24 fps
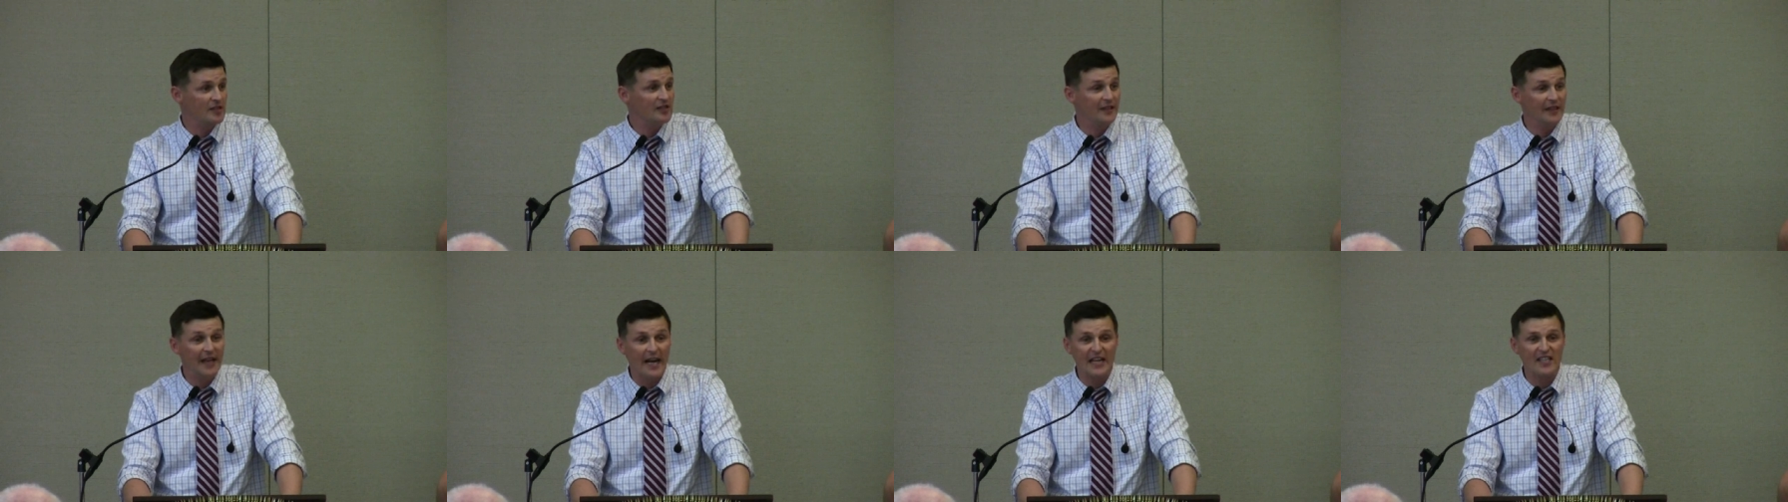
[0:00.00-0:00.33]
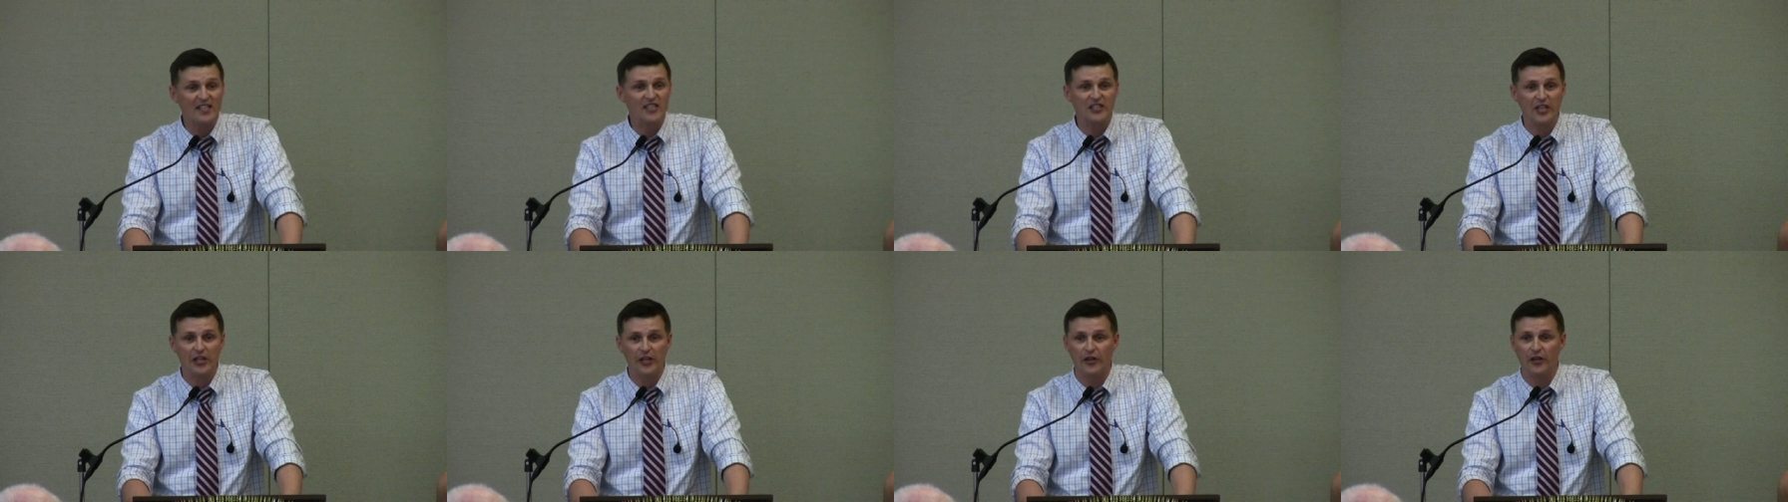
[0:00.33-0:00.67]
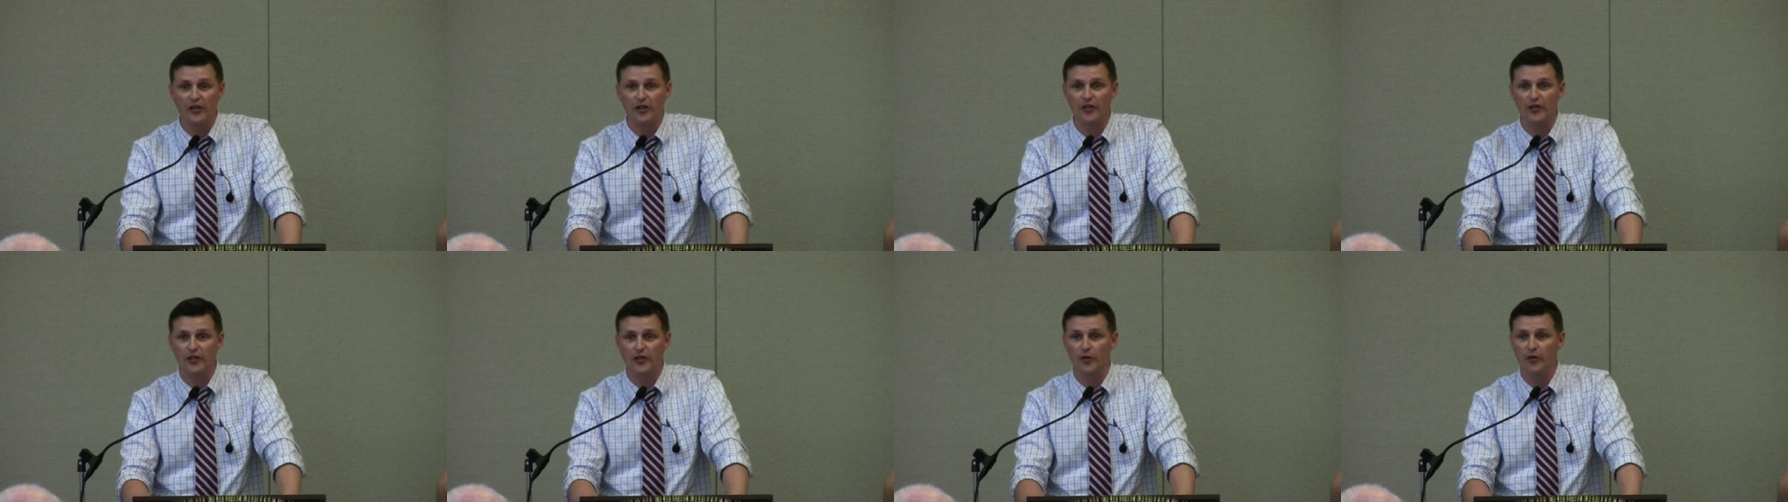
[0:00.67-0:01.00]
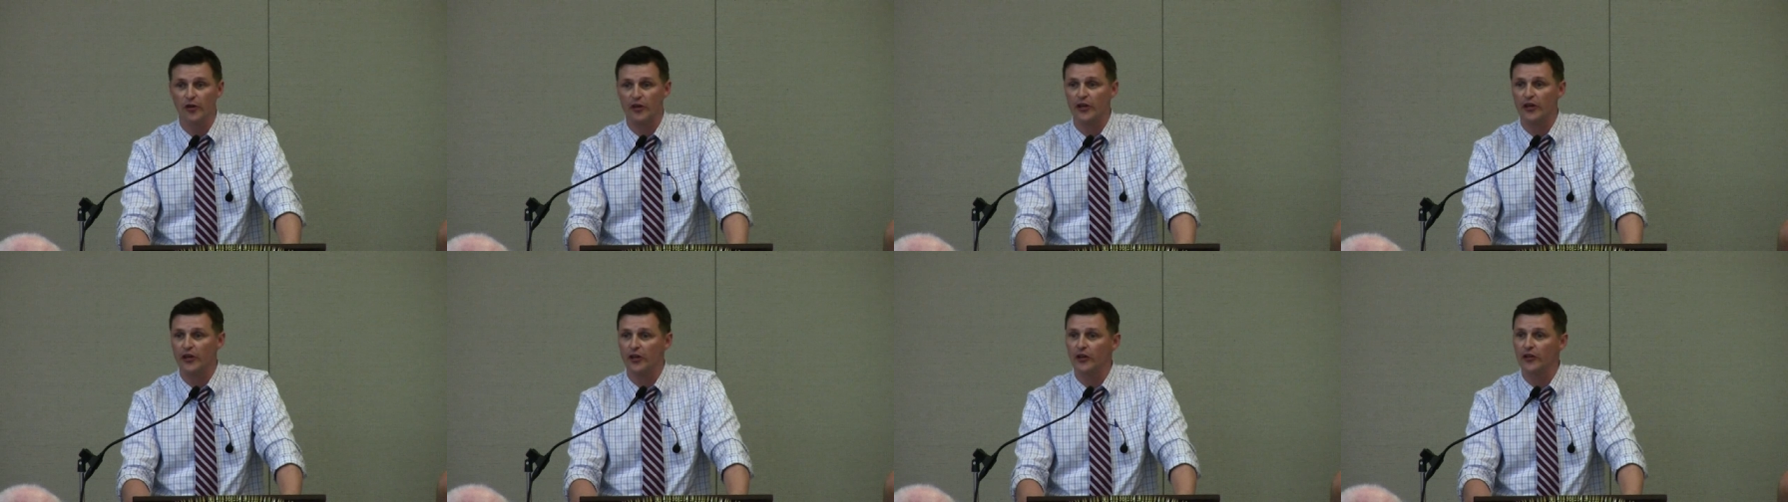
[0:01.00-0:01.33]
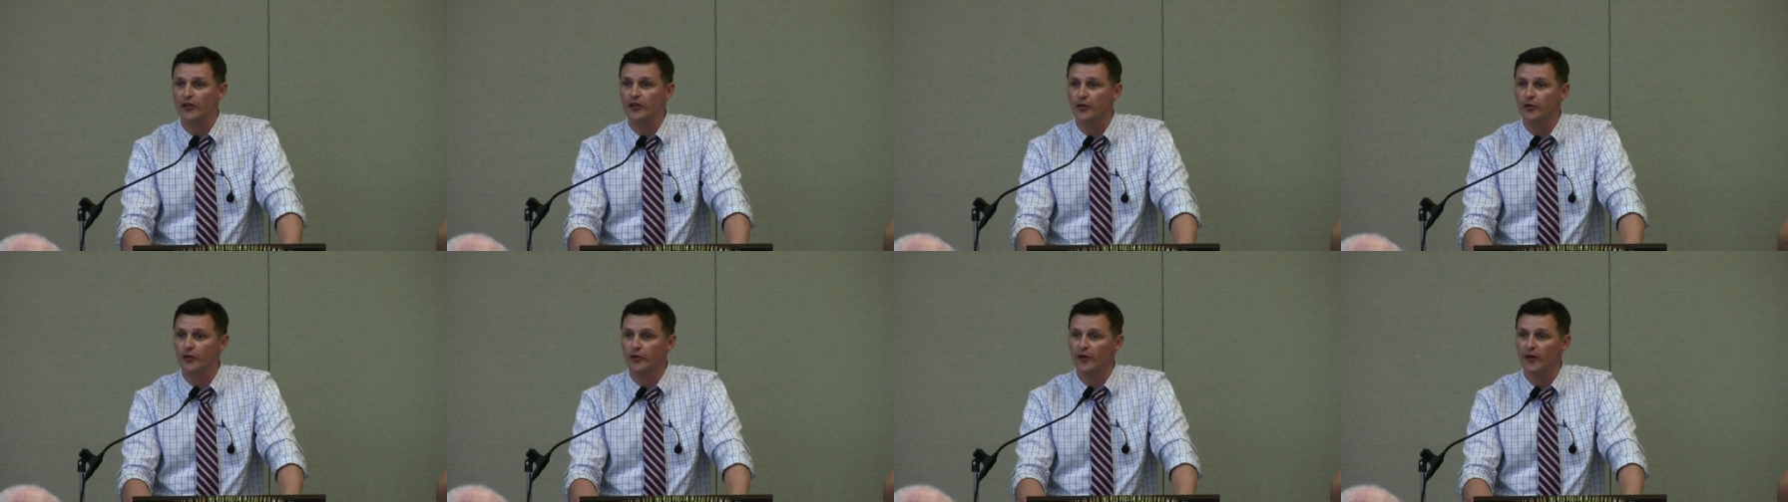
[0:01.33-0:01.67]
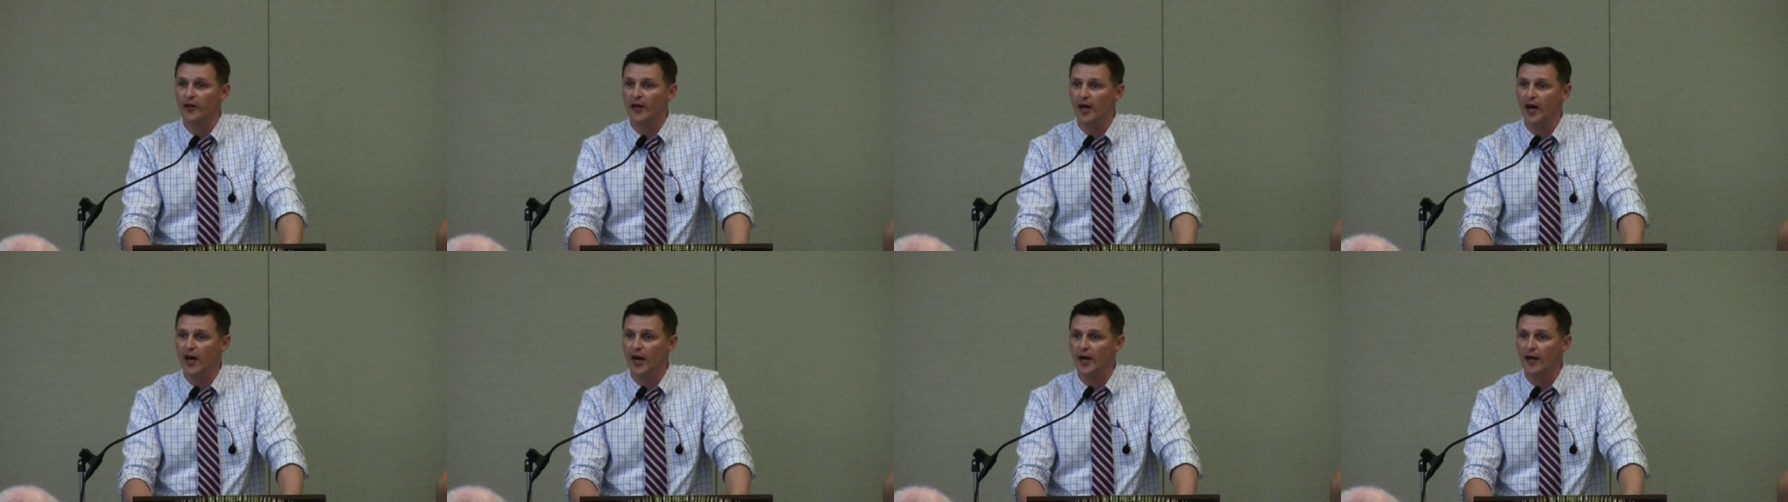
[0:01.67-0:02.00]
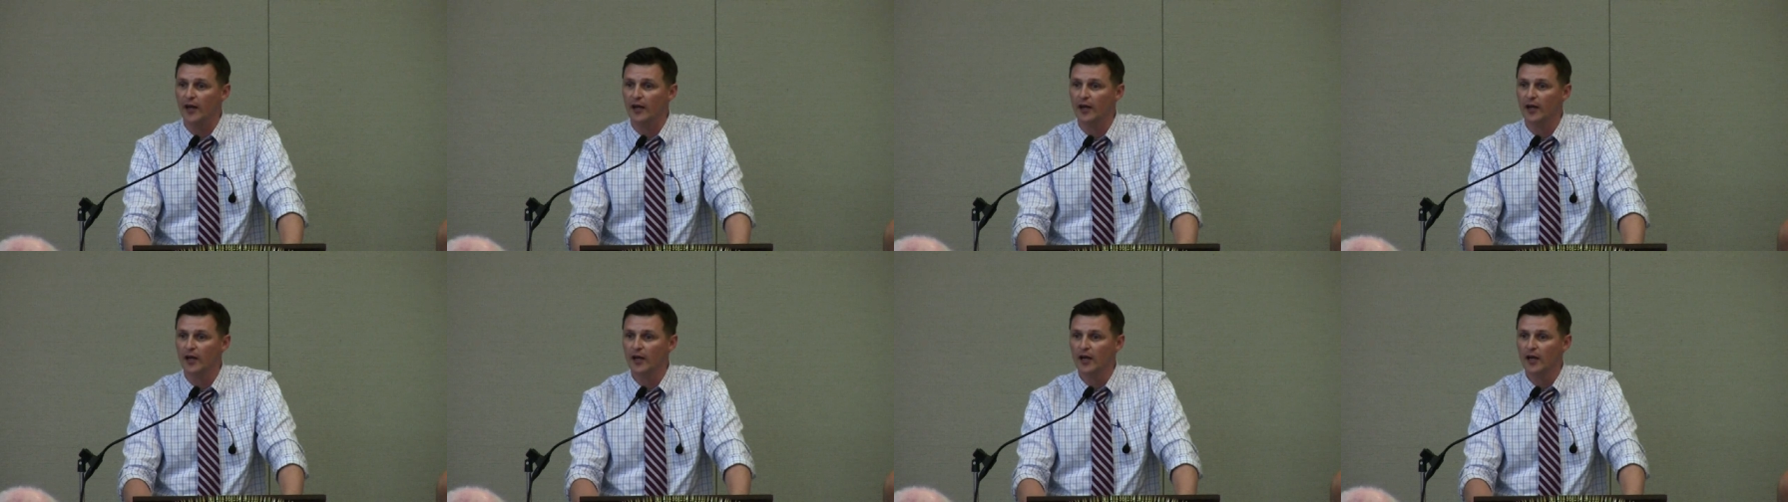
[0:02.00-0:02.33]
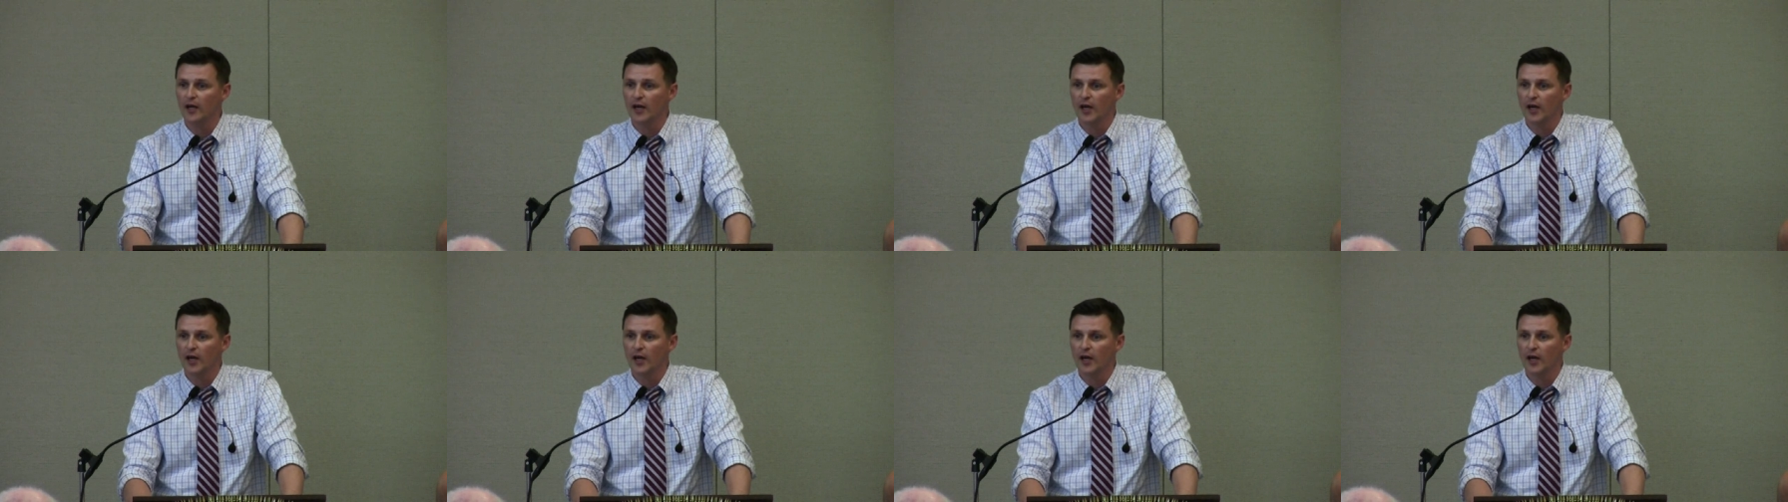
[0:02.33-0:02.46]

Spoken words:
It's the last day you can do it. You gonna do it or not?